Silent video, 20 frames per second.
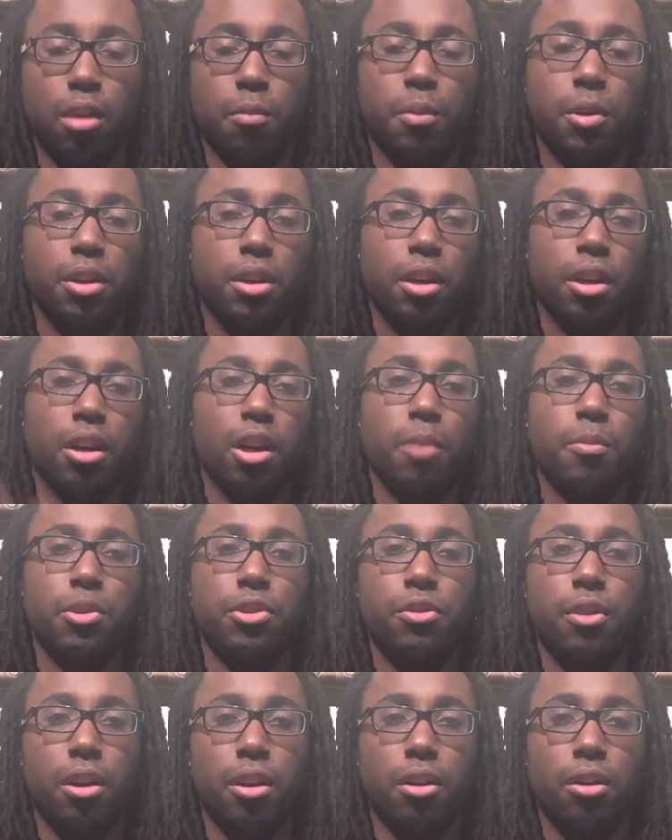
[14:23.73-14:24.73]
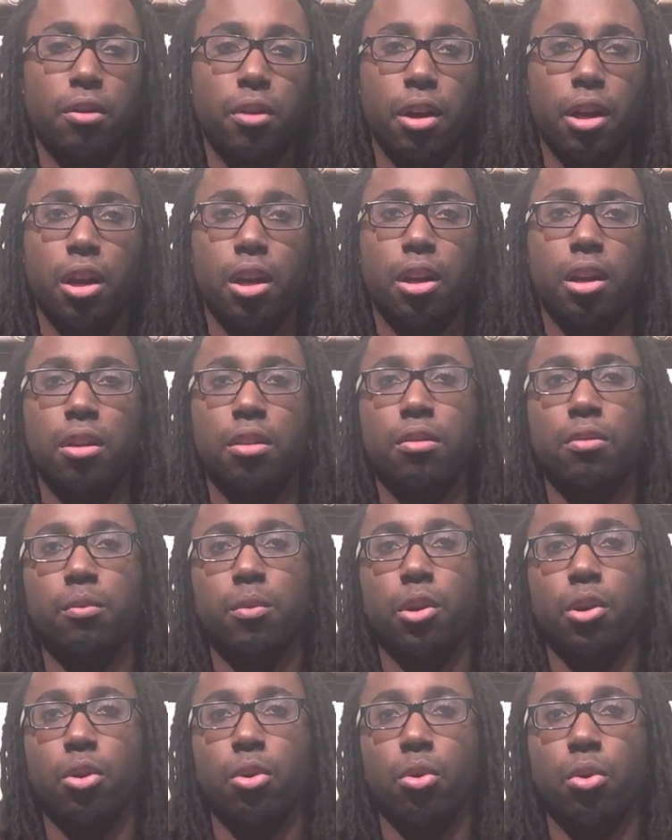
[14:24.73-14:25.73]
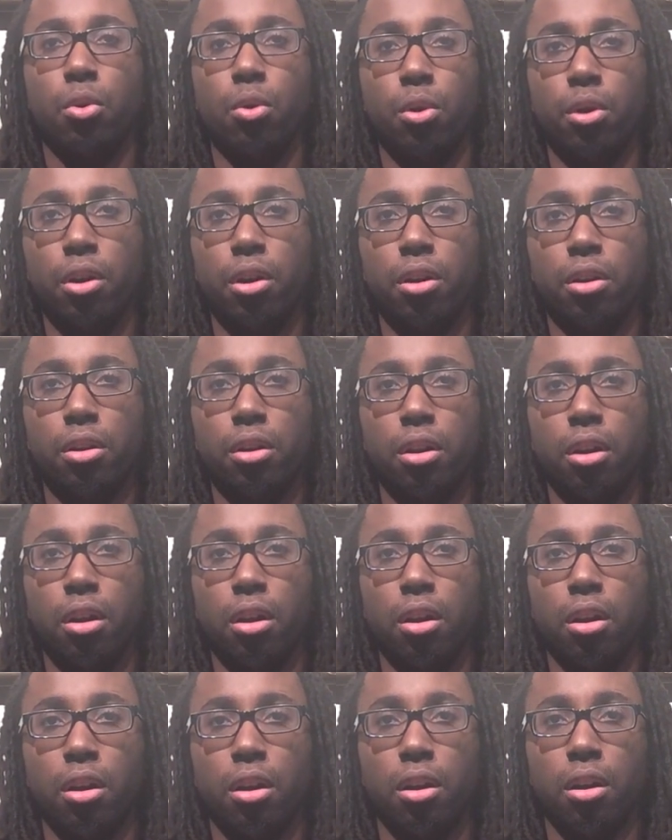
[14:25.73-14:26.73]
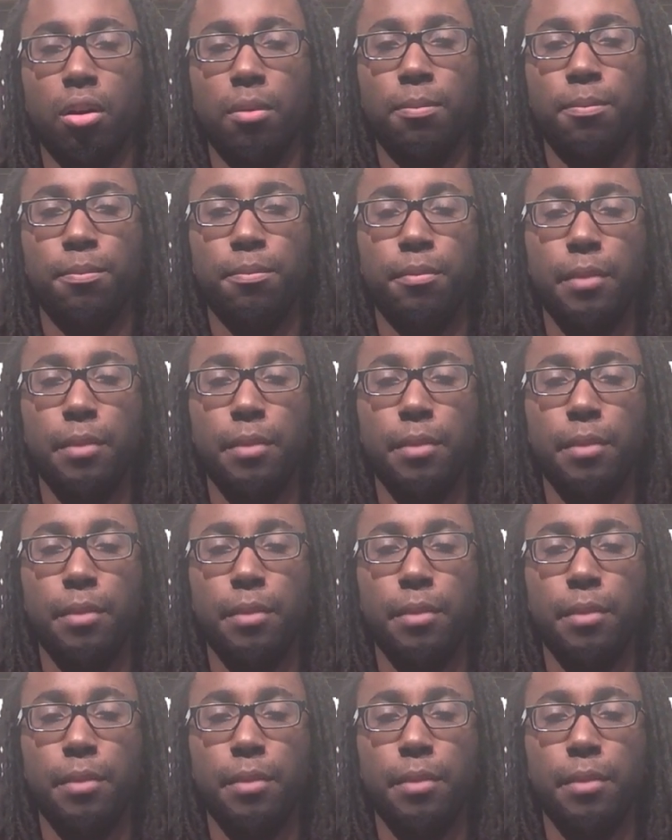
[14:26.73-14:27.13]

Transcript: but yeah, I'm gonna try to go ahead and record uh,